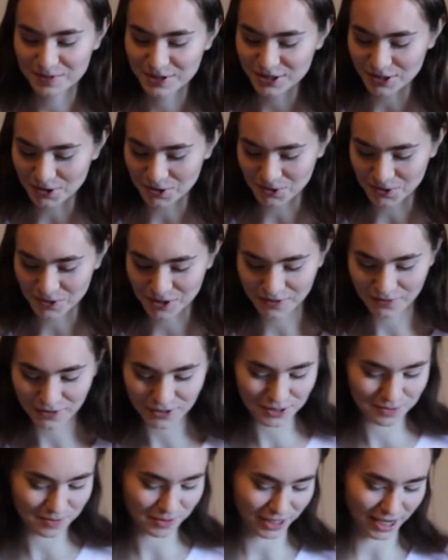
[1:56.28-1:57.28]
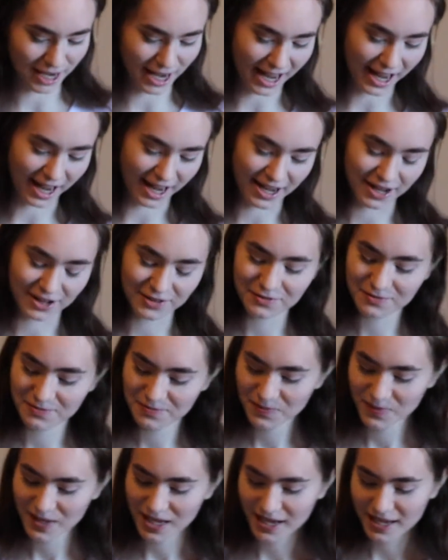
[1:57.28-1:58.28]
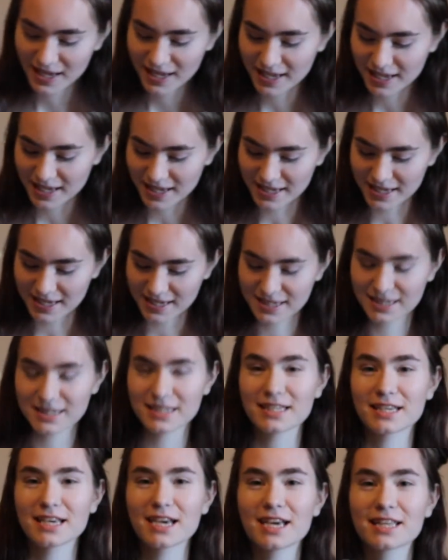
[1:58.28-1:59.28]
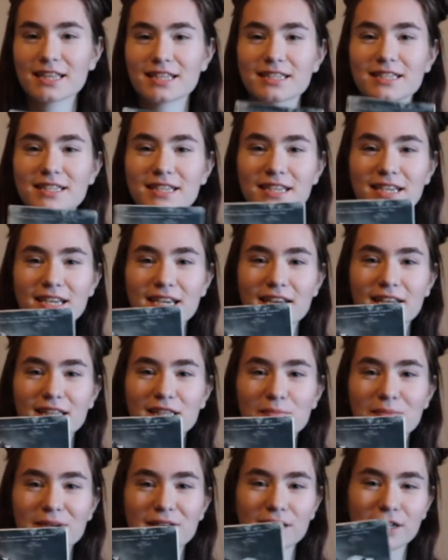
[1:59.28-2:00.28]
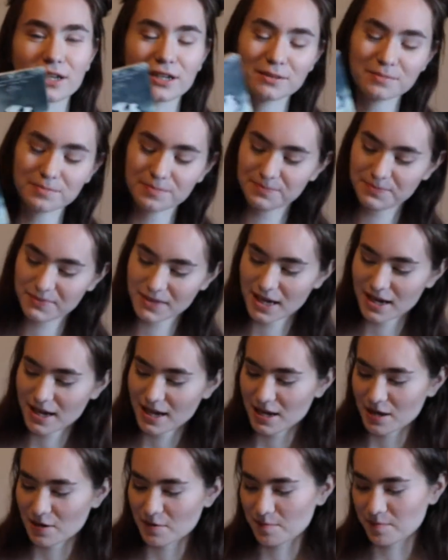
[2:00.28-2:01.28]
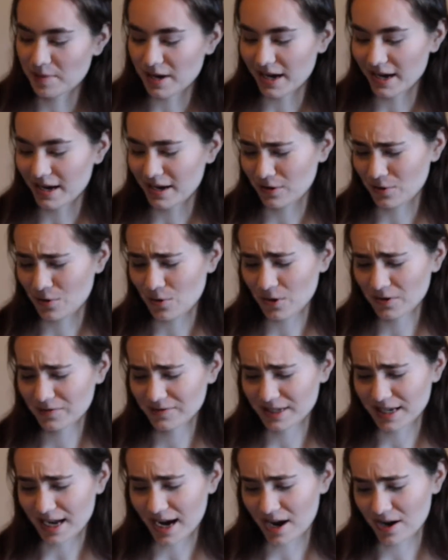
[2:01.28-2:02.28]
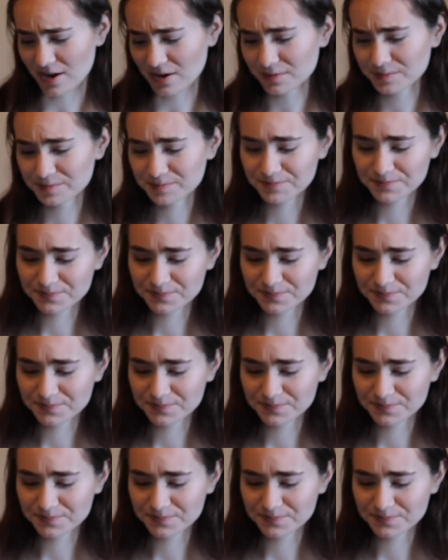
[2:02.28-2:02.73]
So the first book I have is The City and the Pillar by Gore Vidal.